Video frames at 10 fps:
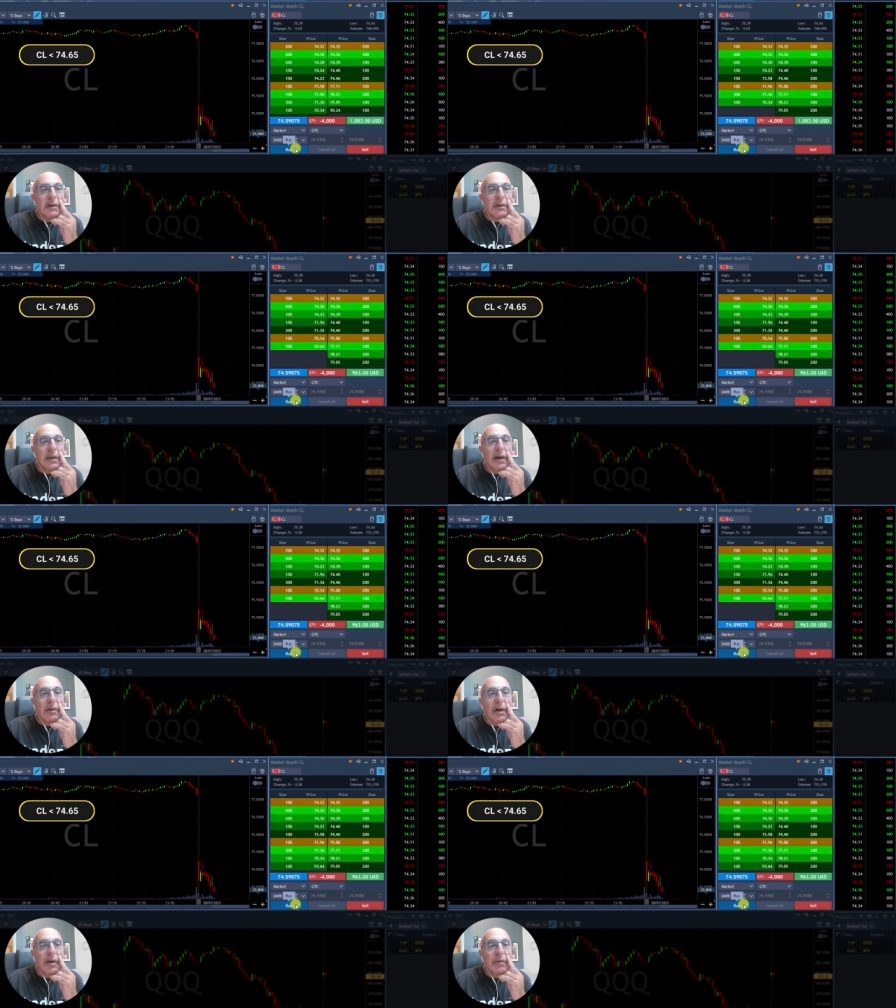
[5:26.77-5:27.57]

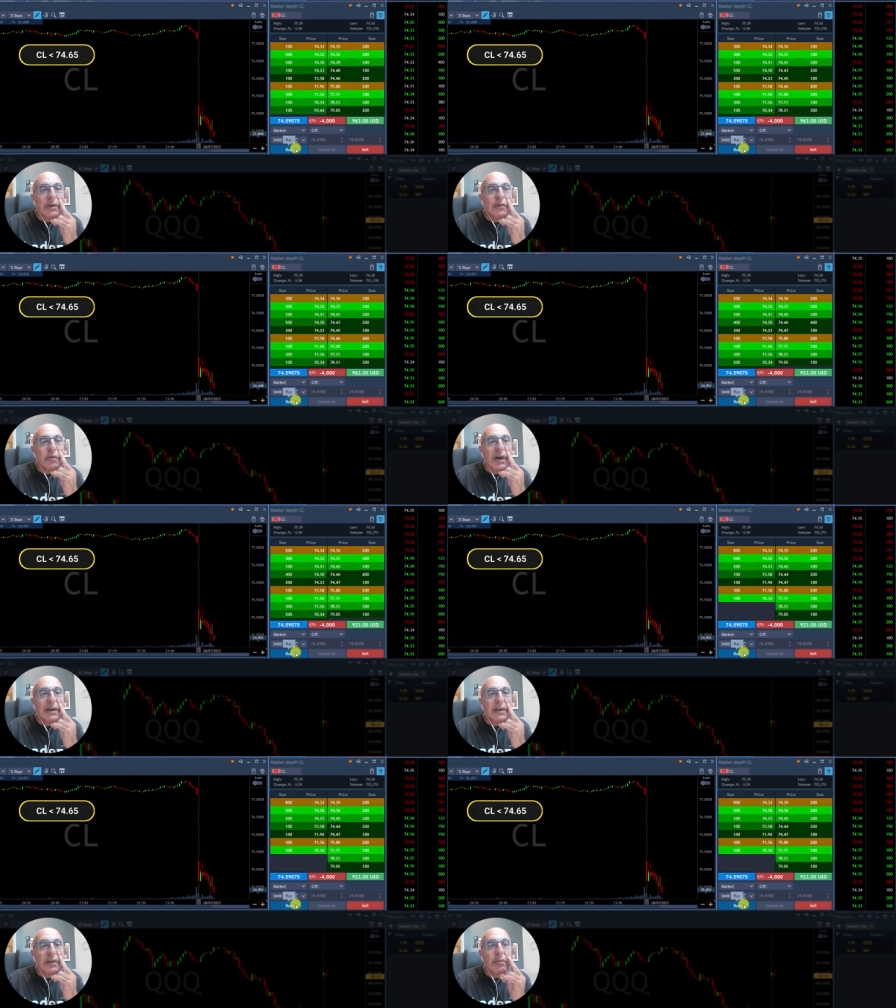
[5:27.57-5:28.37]
Now I will try and
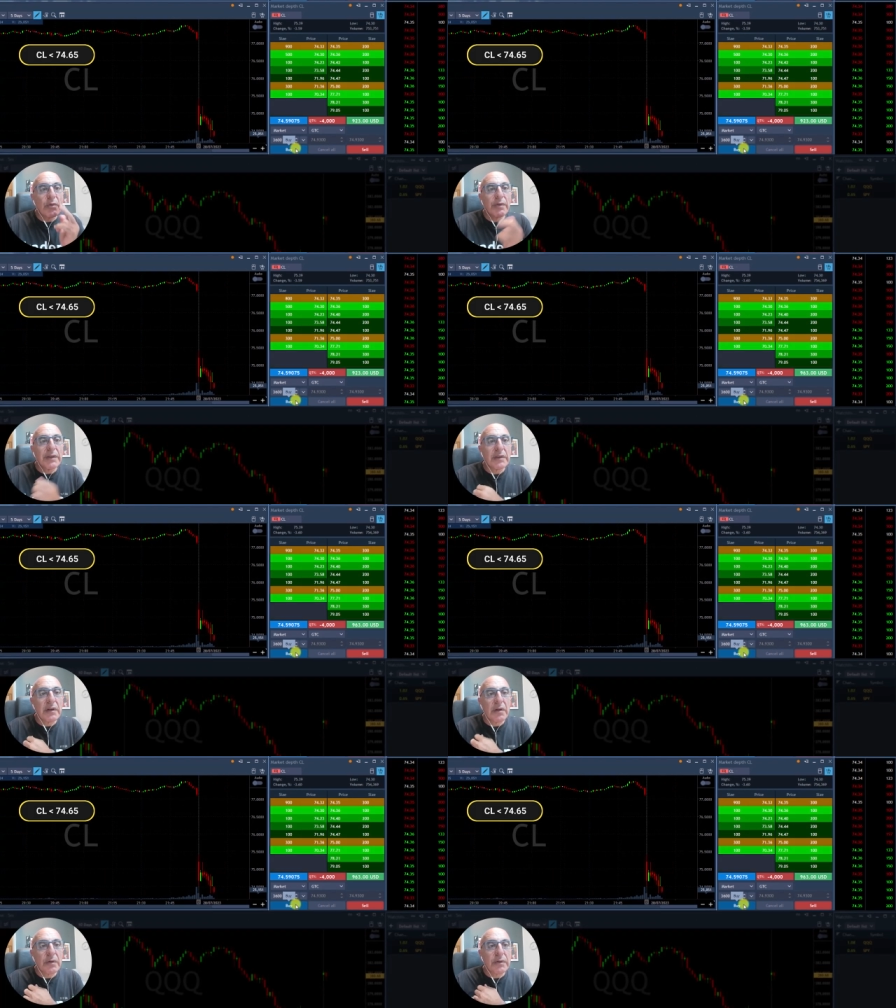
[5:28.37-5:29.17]
let it move under the
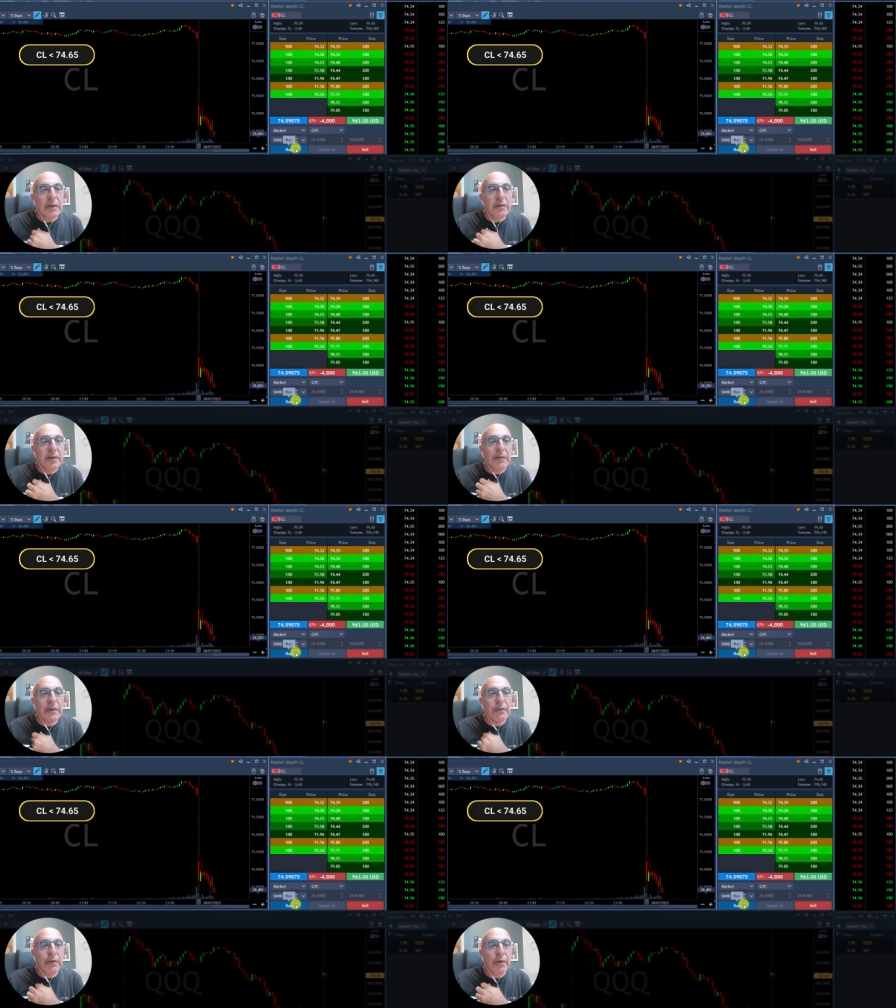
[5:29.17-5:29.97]
lows. That's
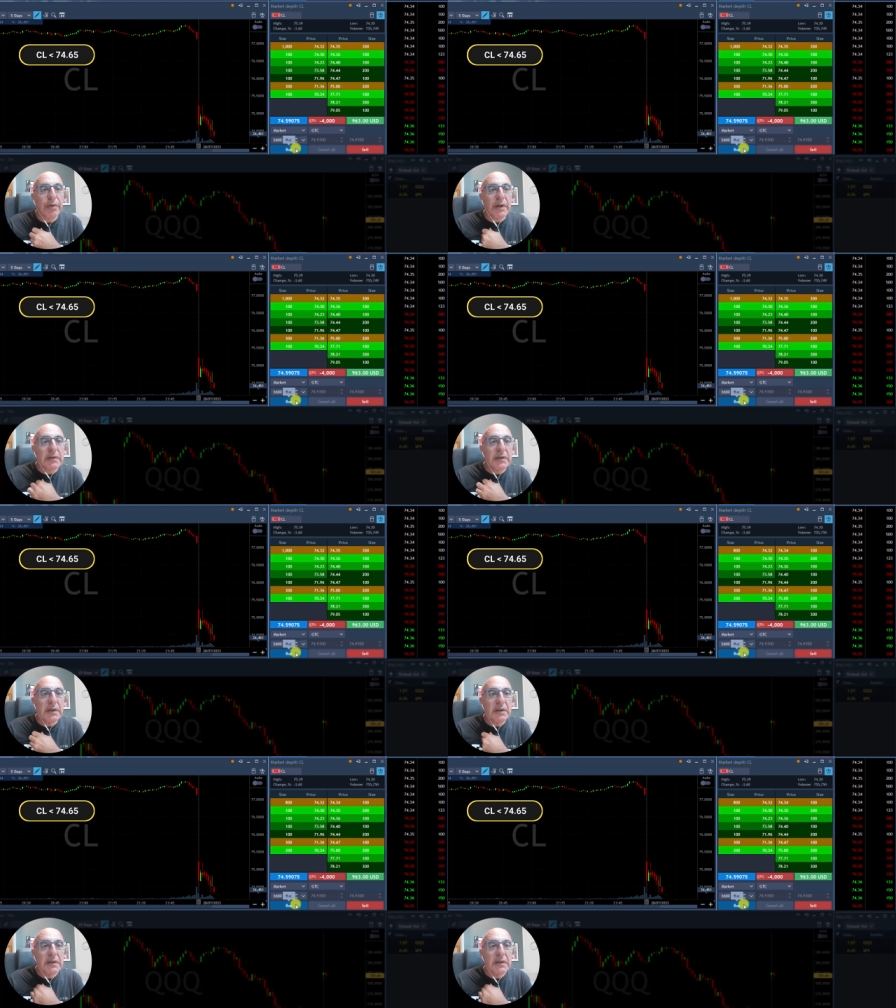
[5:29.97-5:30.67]
74.30.